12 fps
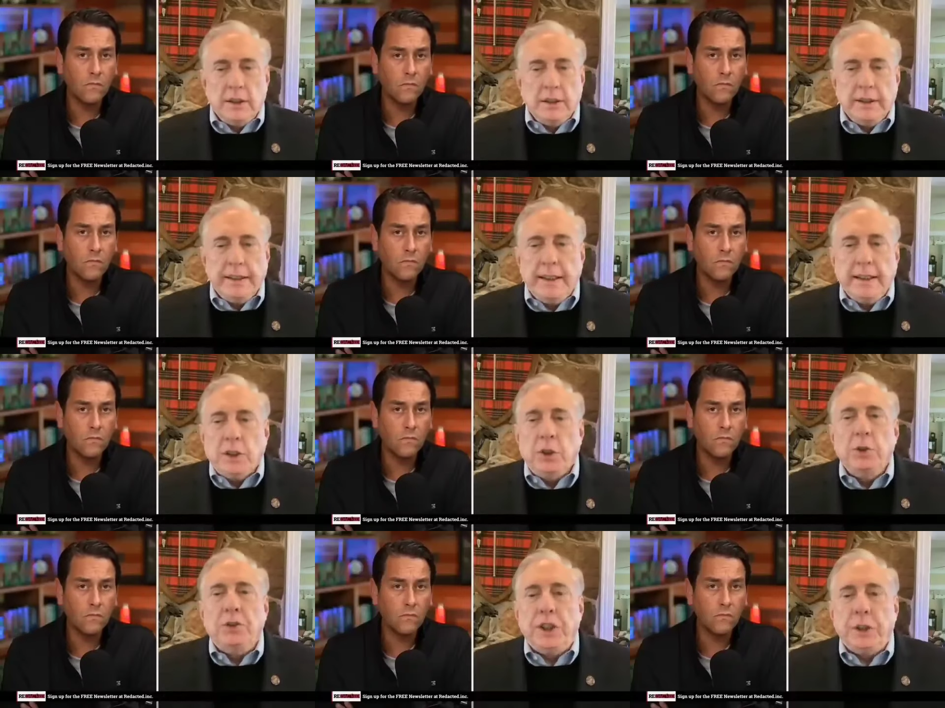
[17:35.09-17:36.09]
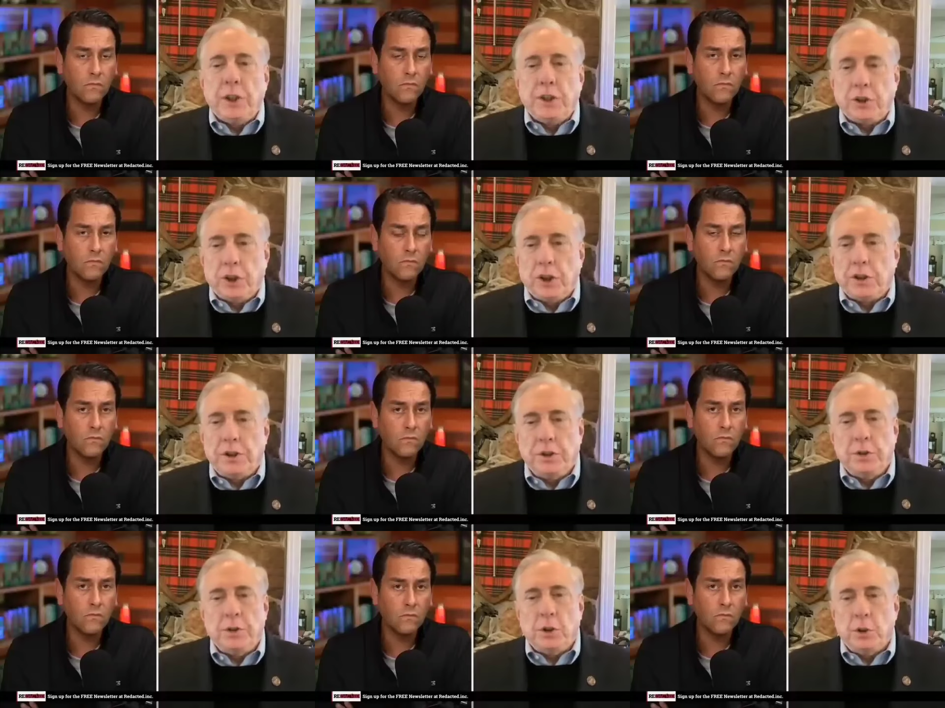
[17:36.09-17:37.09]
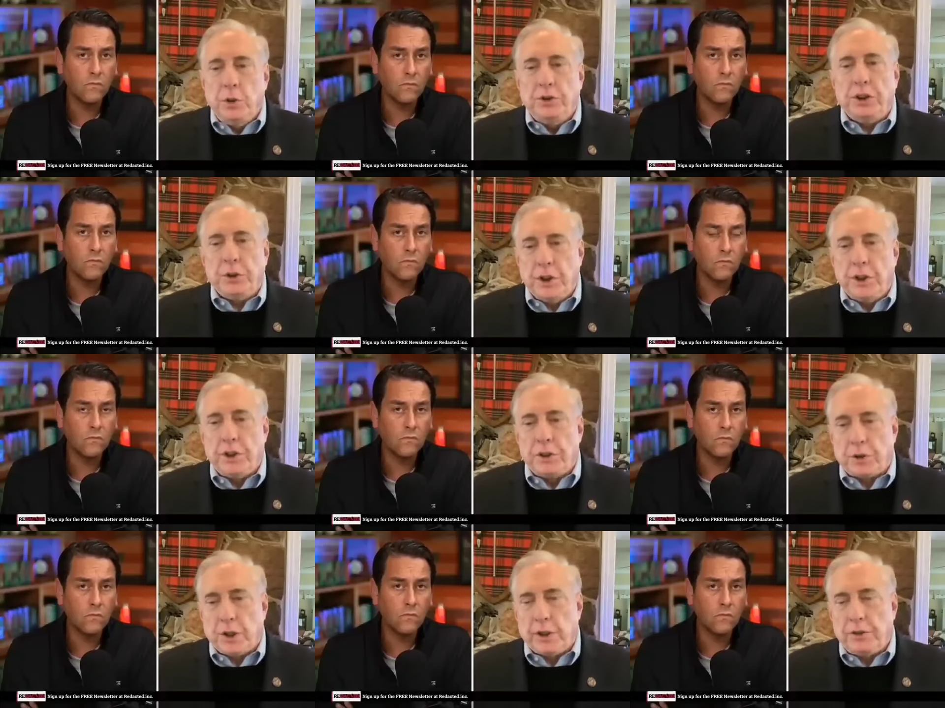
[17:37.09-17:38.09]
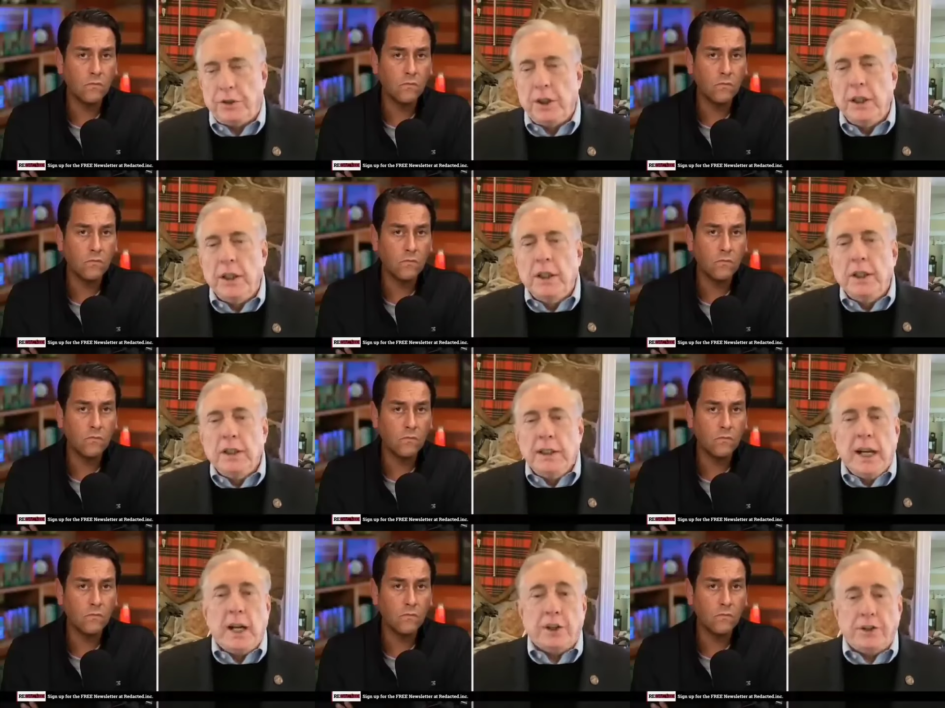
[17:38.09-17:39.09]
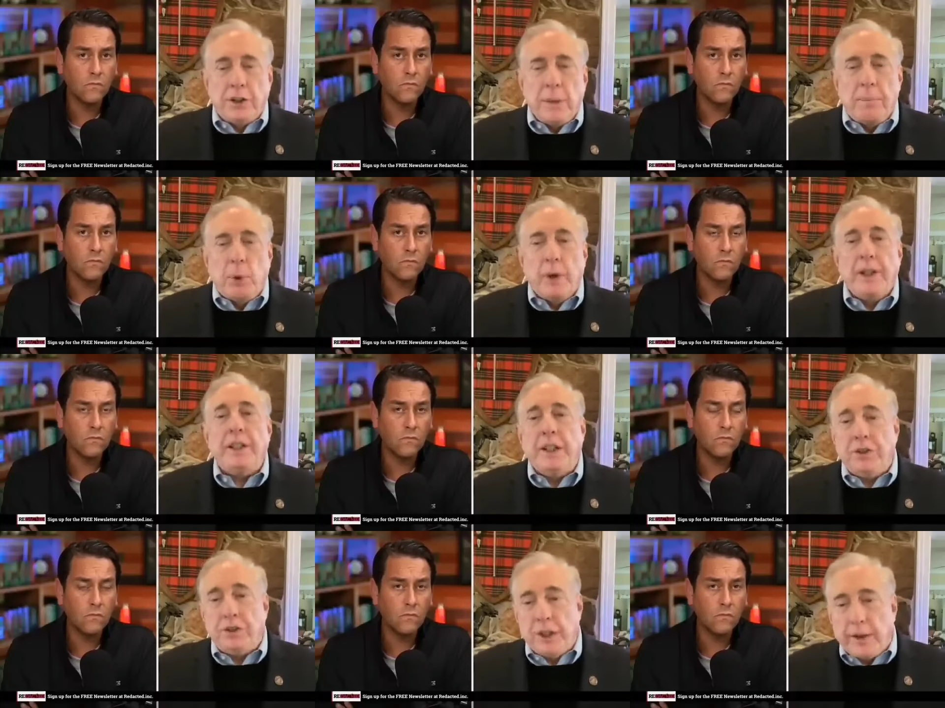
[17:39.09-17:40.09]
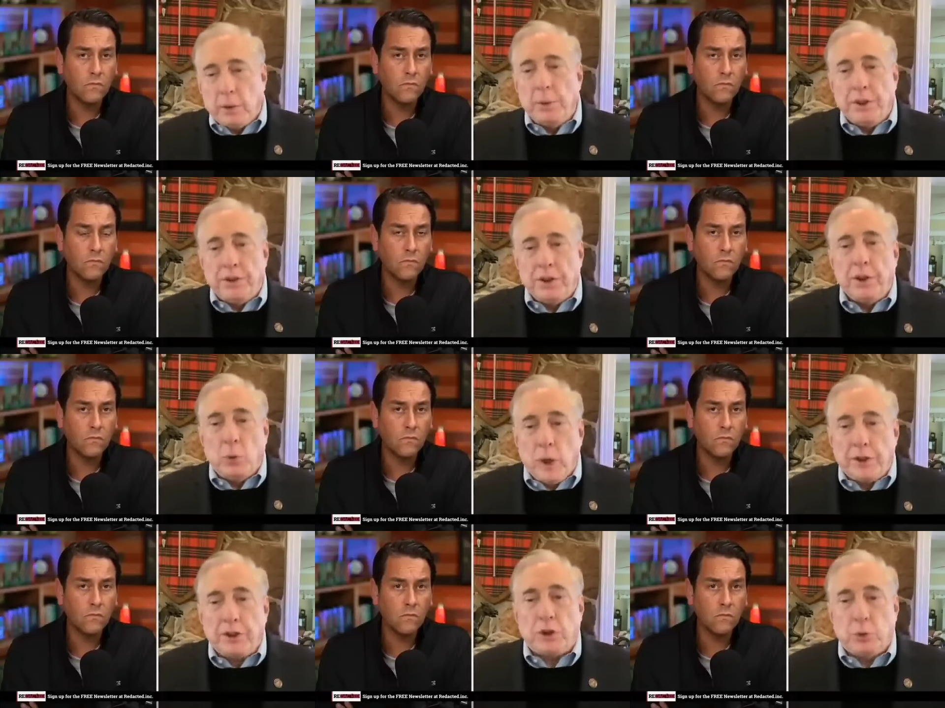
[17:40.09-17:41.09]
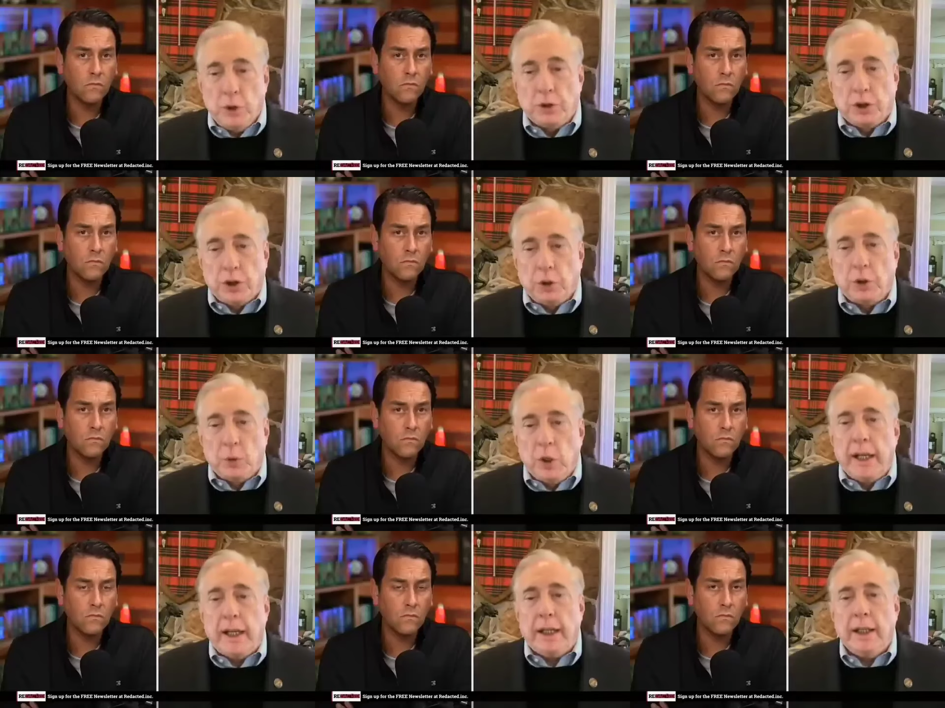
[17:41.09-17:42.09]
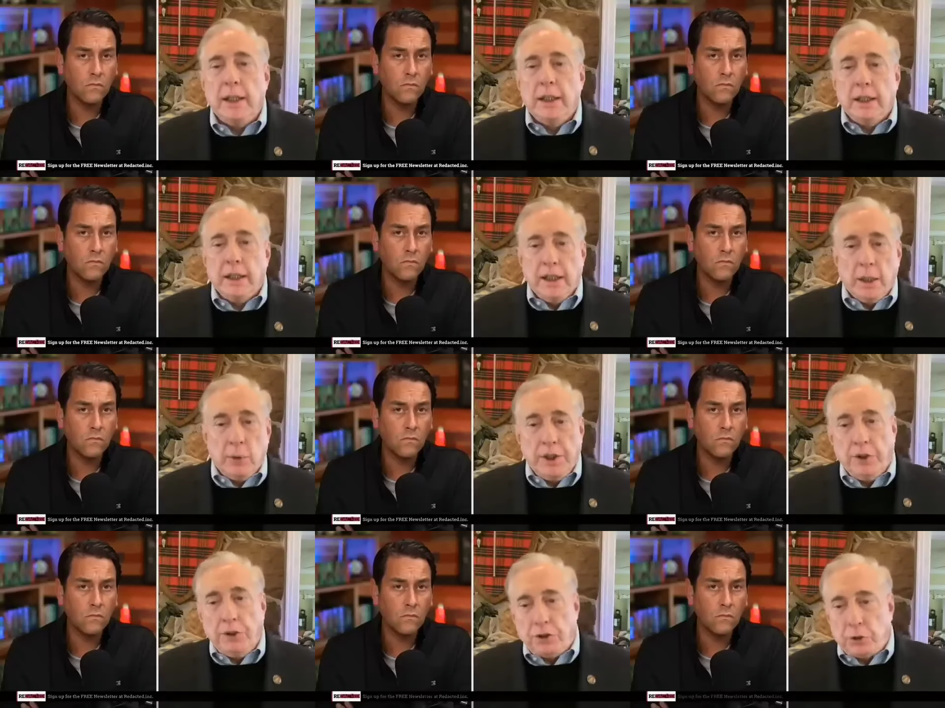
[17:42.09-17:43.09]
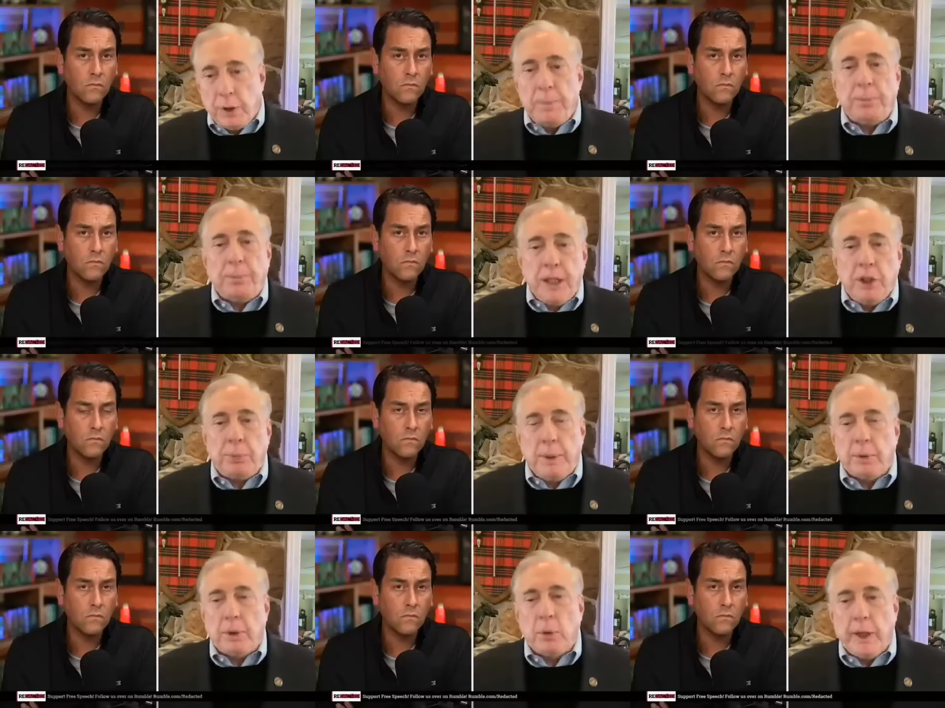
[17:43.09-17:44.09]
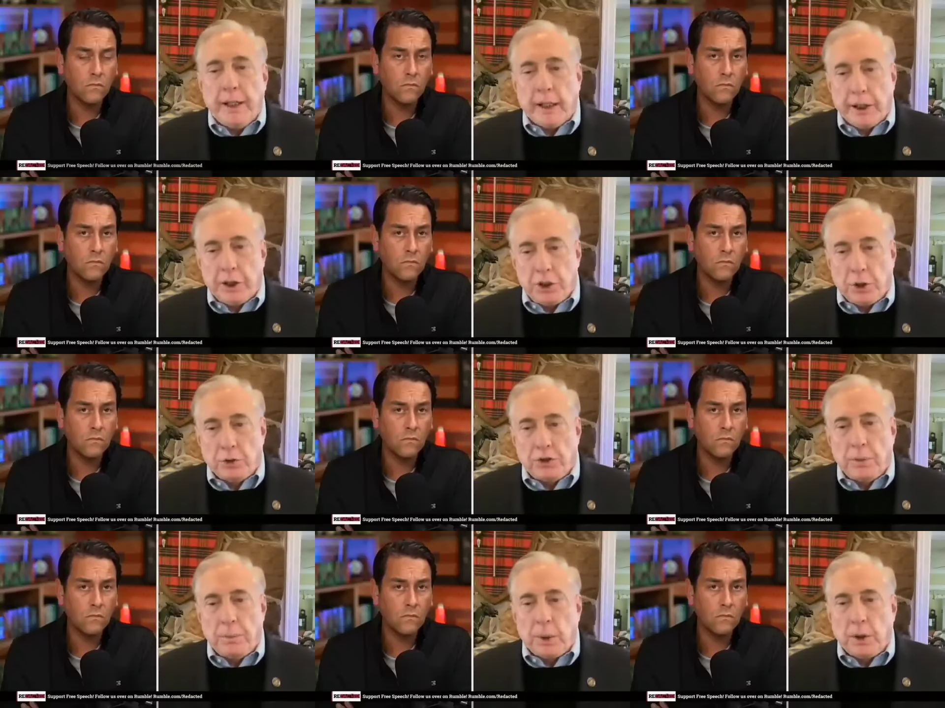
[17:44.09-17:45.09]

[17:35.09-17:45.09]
Speaker 1: Uh, he, who's he going to talk to? Who's he going to trust? Now, at some point, these governments in the West will go away. And when you sweep these people away, like Scholz